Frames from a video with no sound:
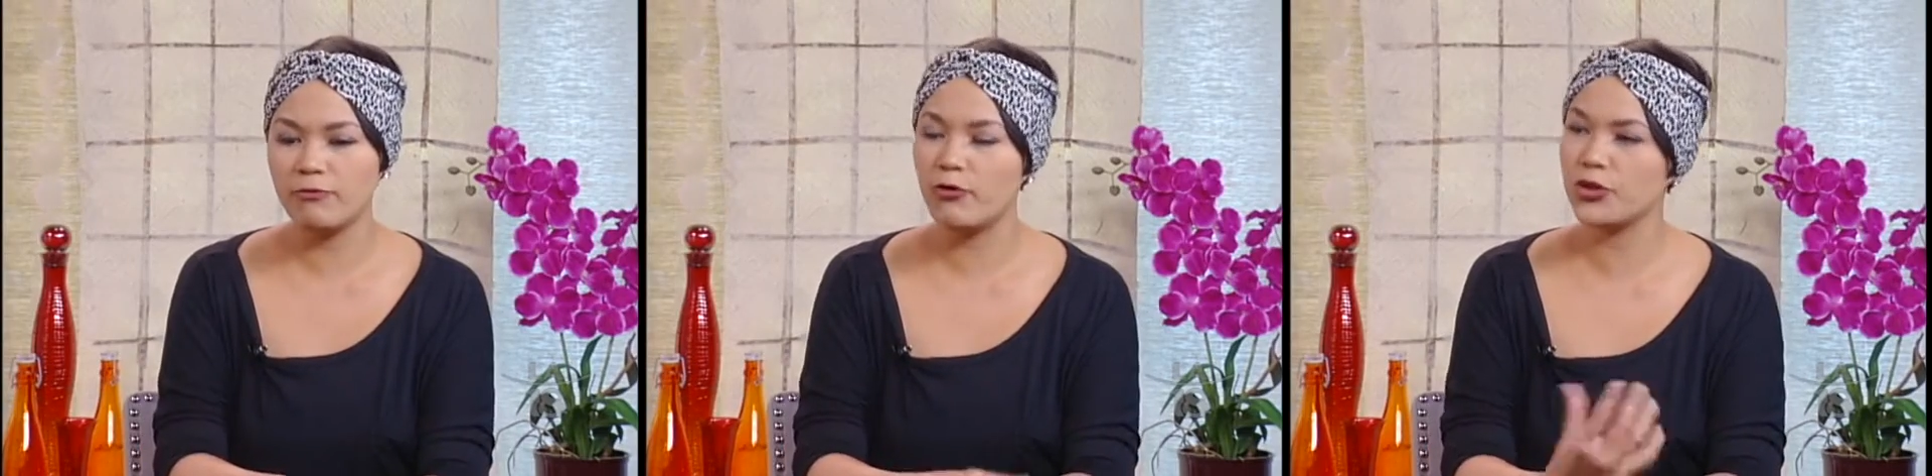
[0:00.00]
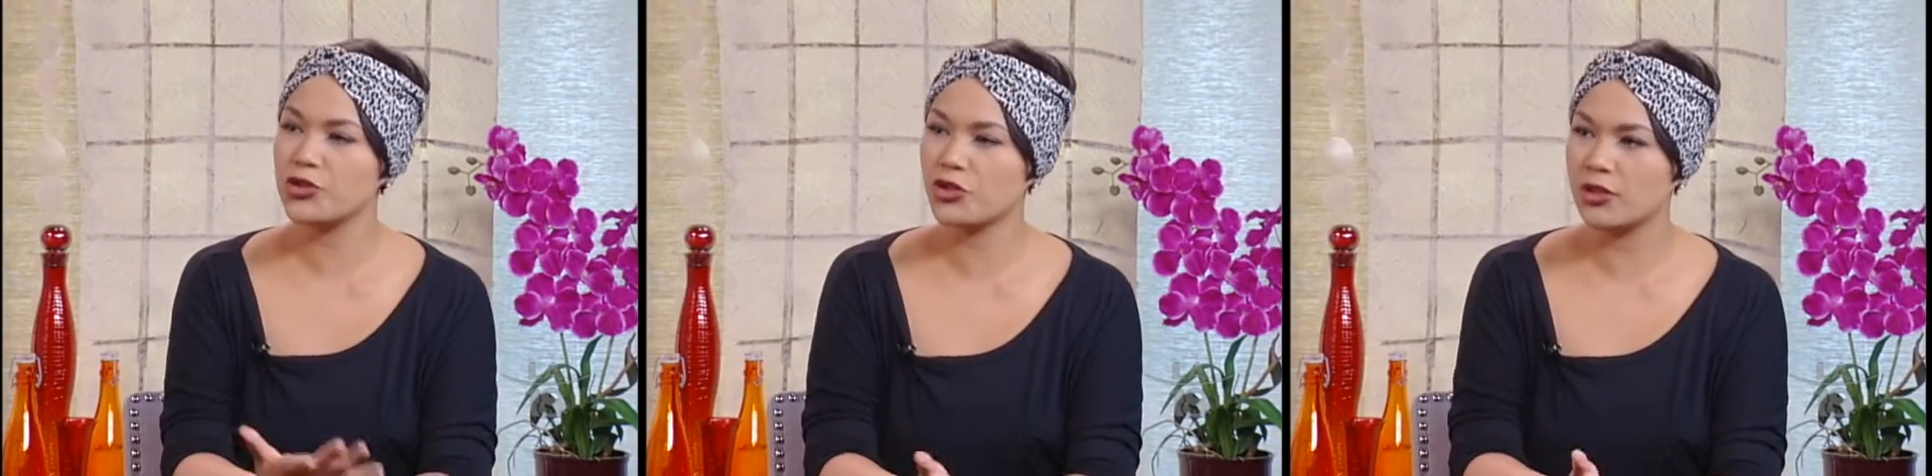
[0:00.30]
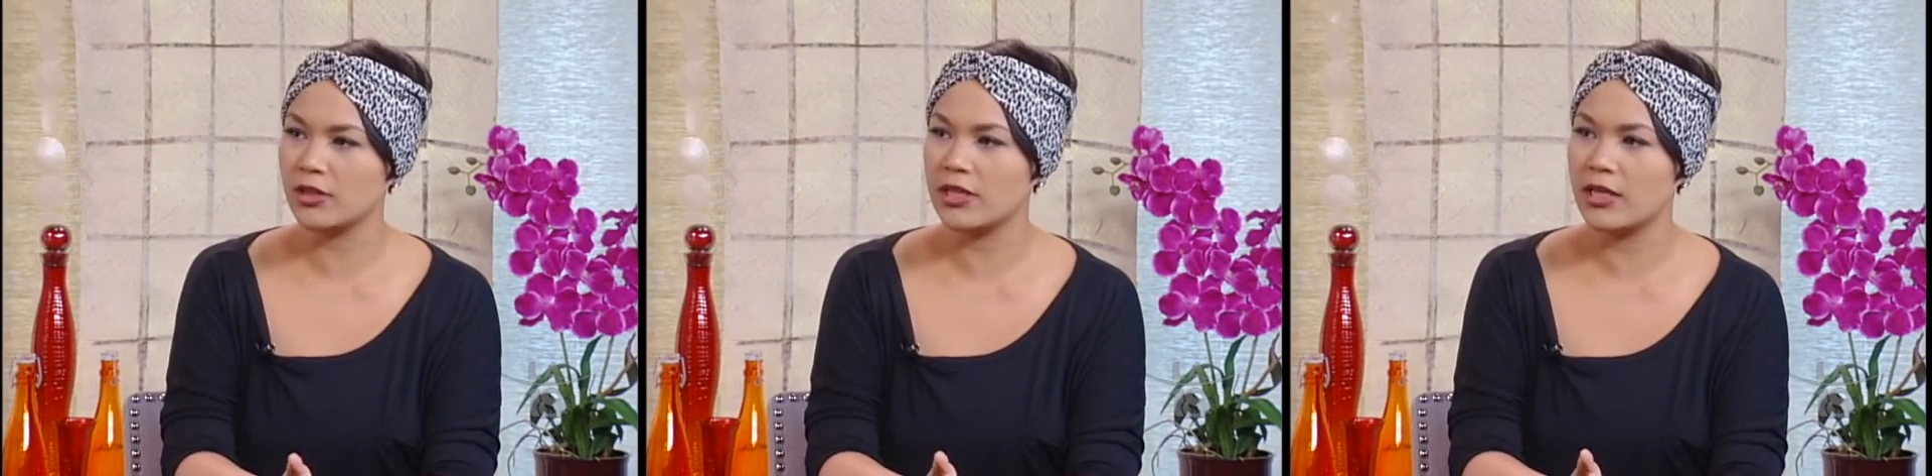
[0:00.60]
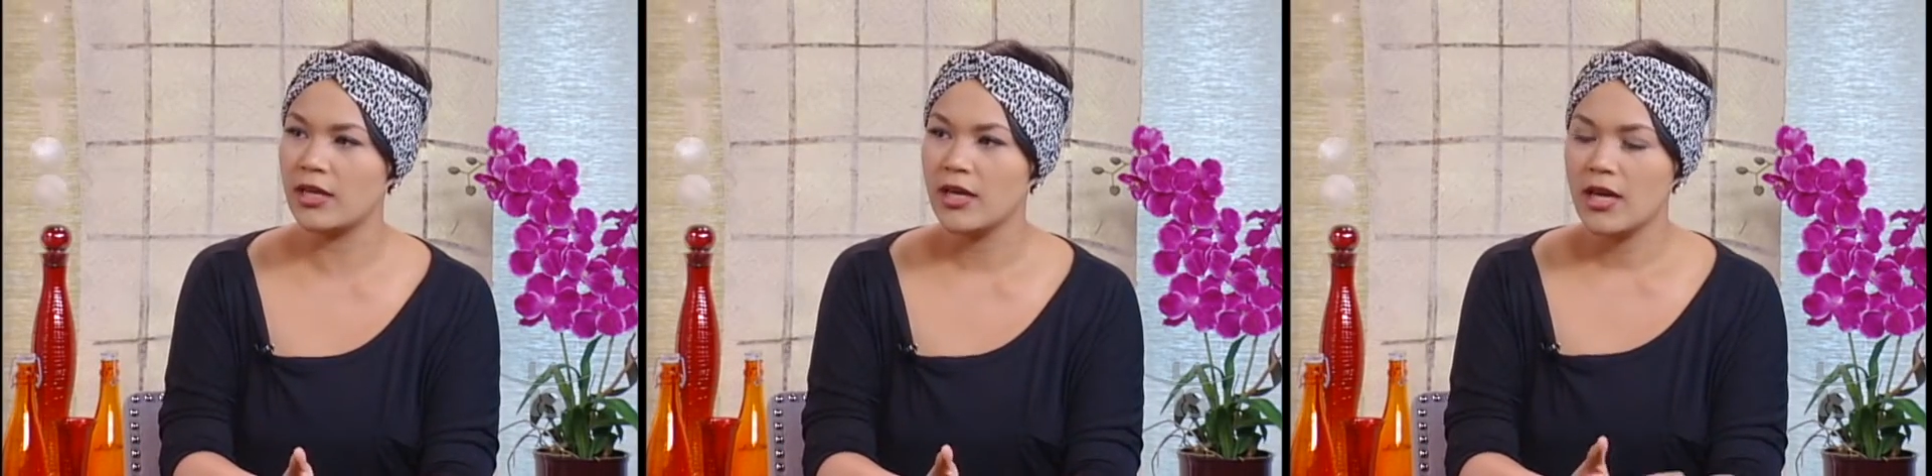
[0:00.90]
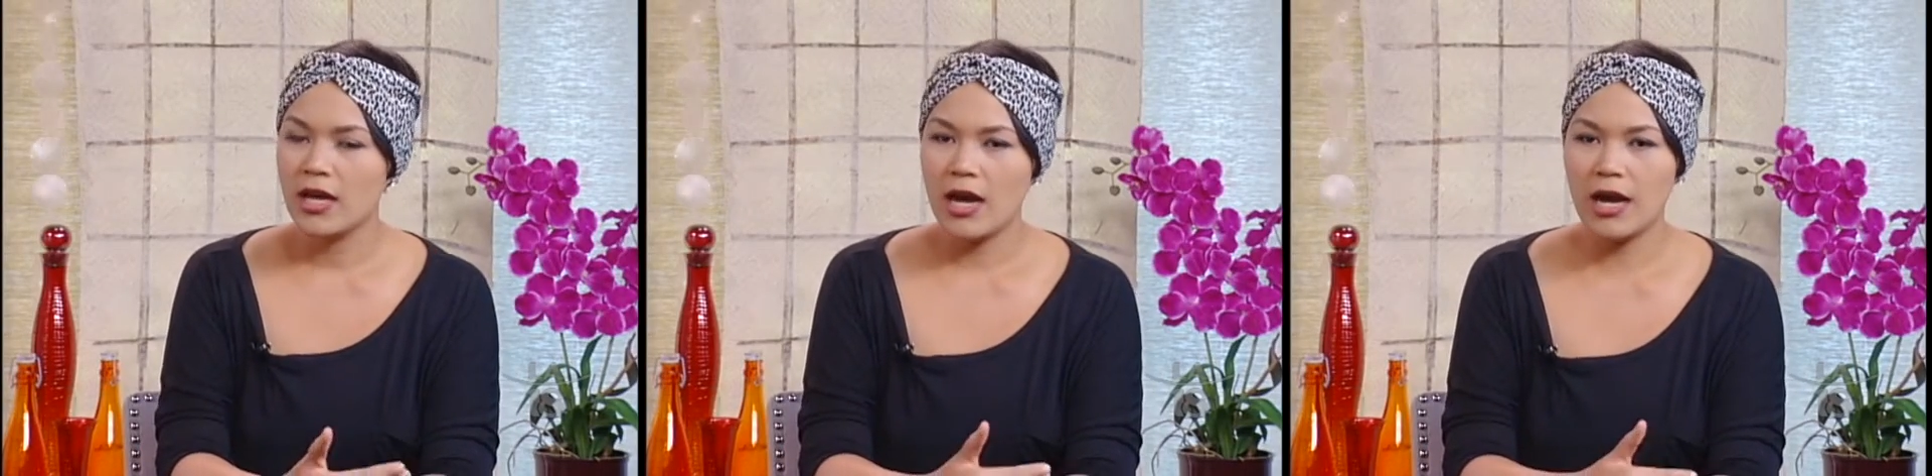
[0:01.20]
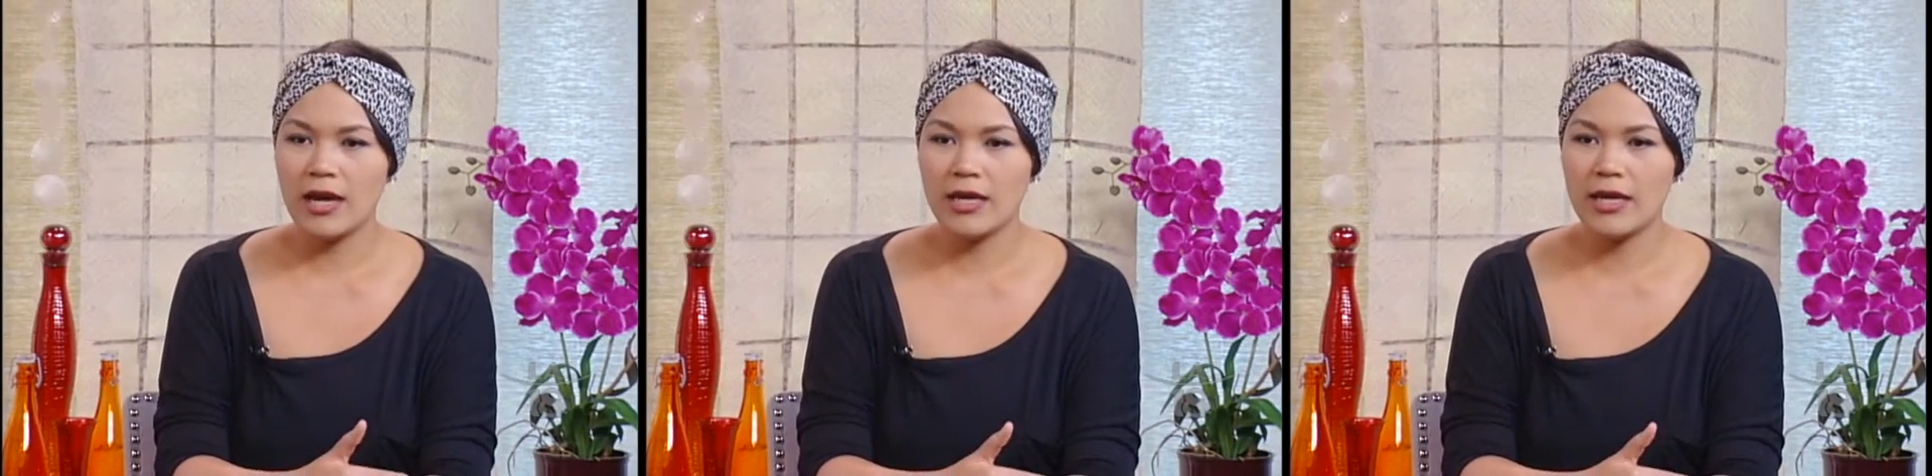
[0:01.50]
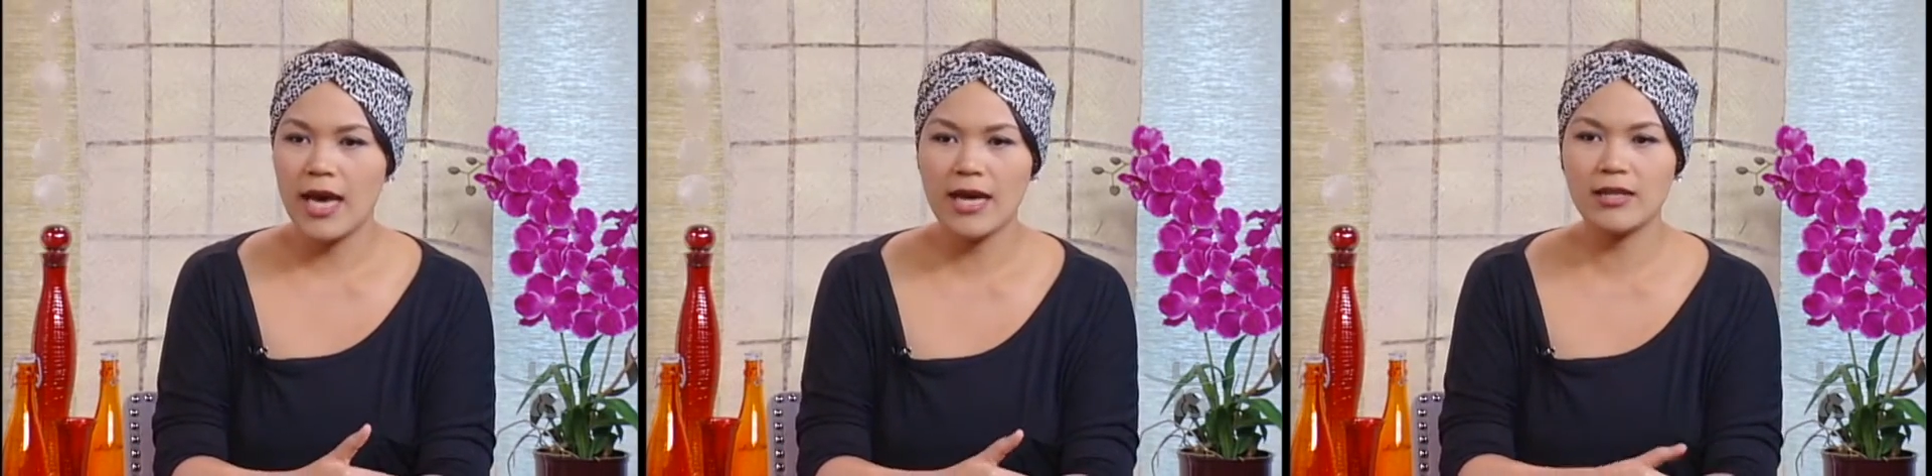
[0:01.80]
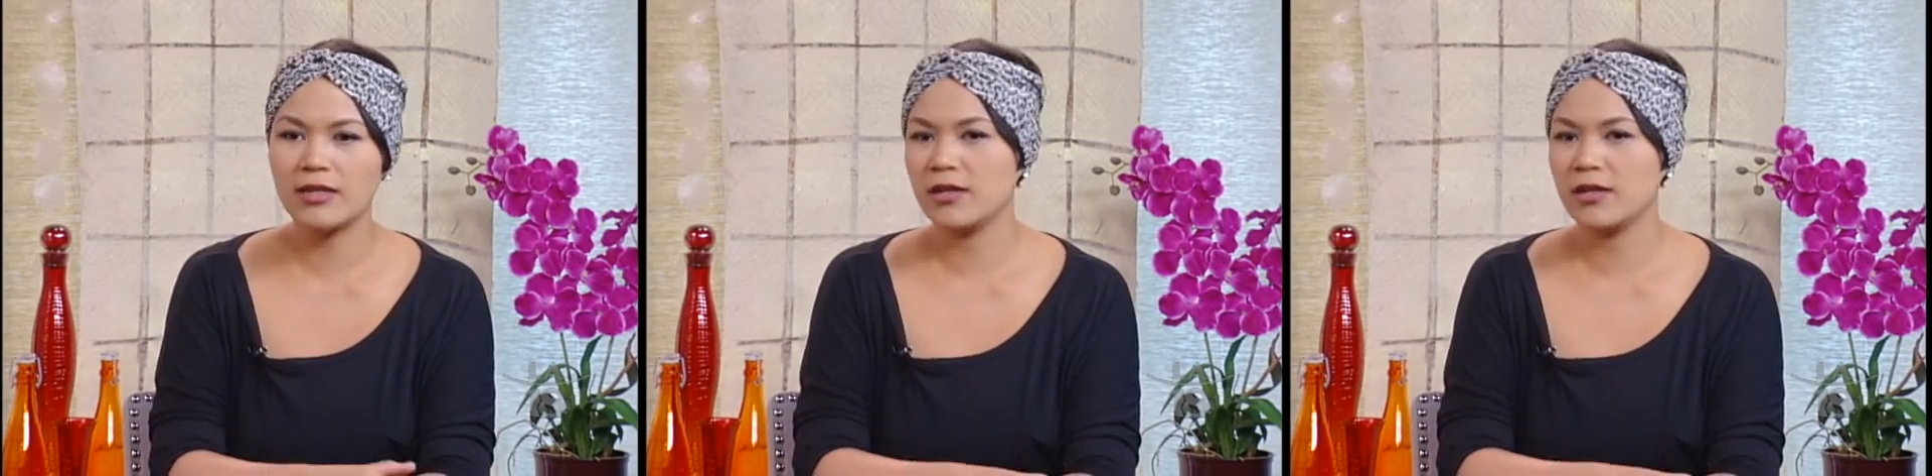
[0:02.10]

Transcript: fortunately, I had